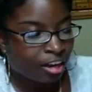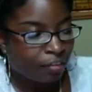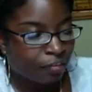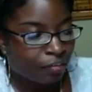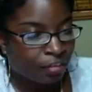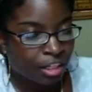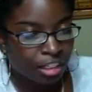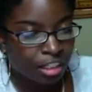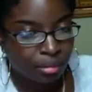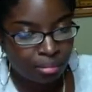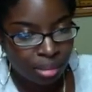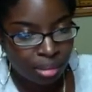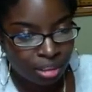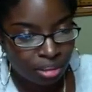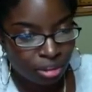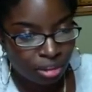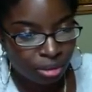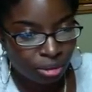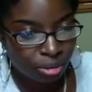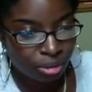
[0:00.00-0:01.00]

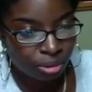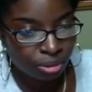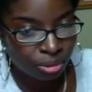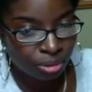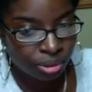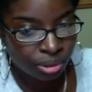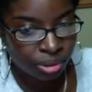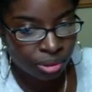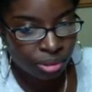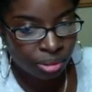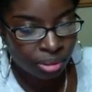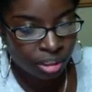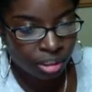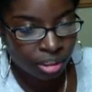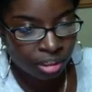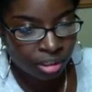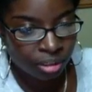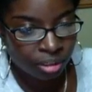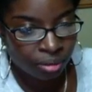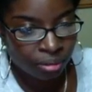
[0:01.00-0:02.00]
Fundamentals,
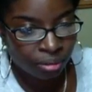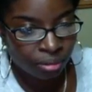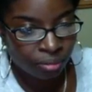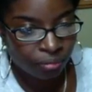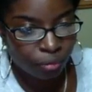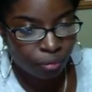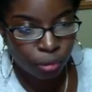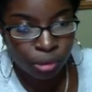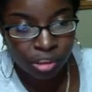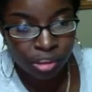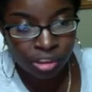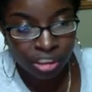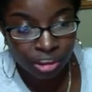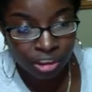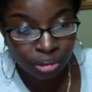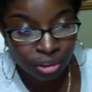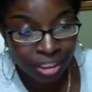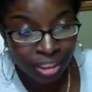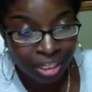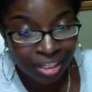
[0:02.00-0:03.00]
fluid and
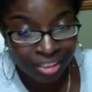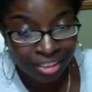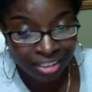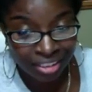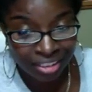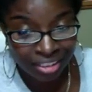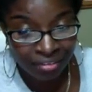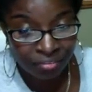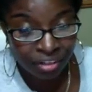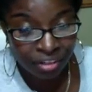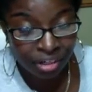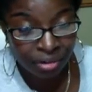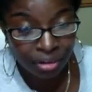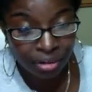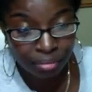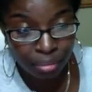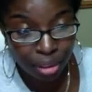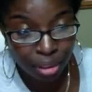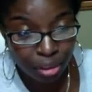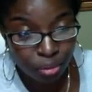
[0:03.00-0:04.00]
electrolytes is a very
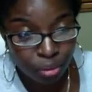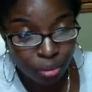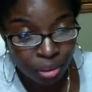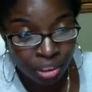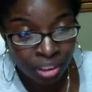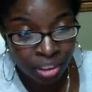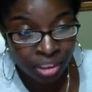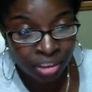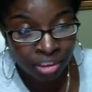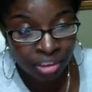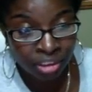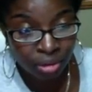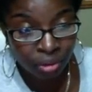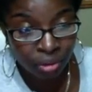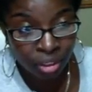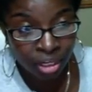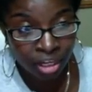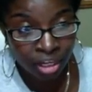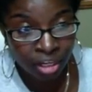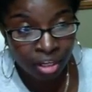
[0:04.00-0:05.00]
big one,
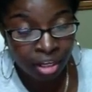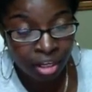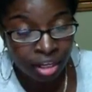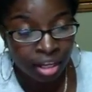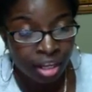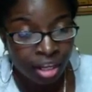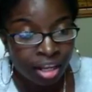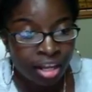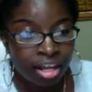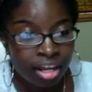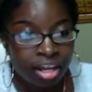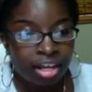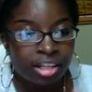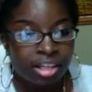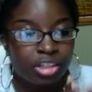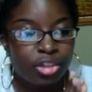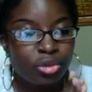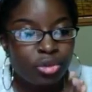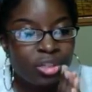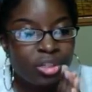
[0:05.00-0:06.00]
okay?
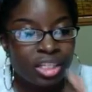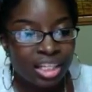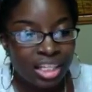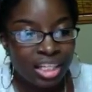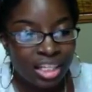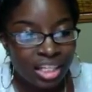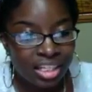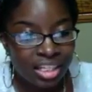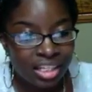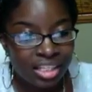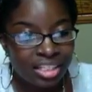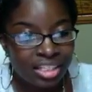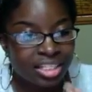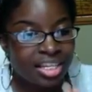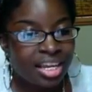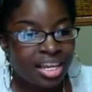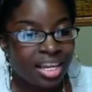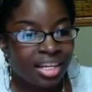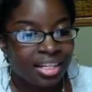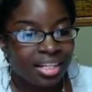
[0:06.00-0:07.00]
You need
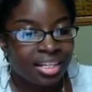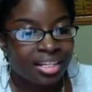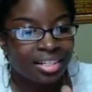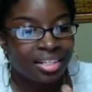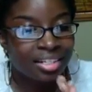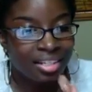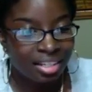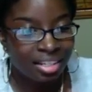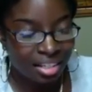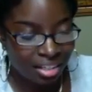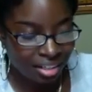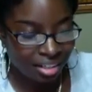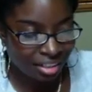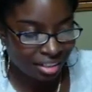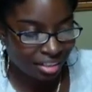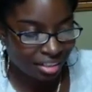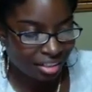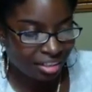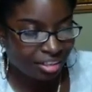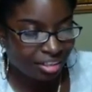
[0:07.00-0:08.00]

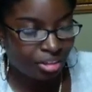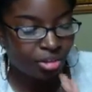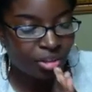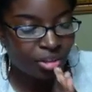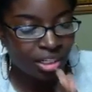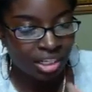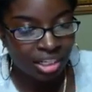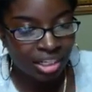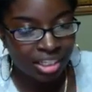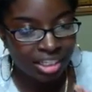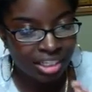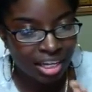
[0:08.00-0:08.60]
techniques. You need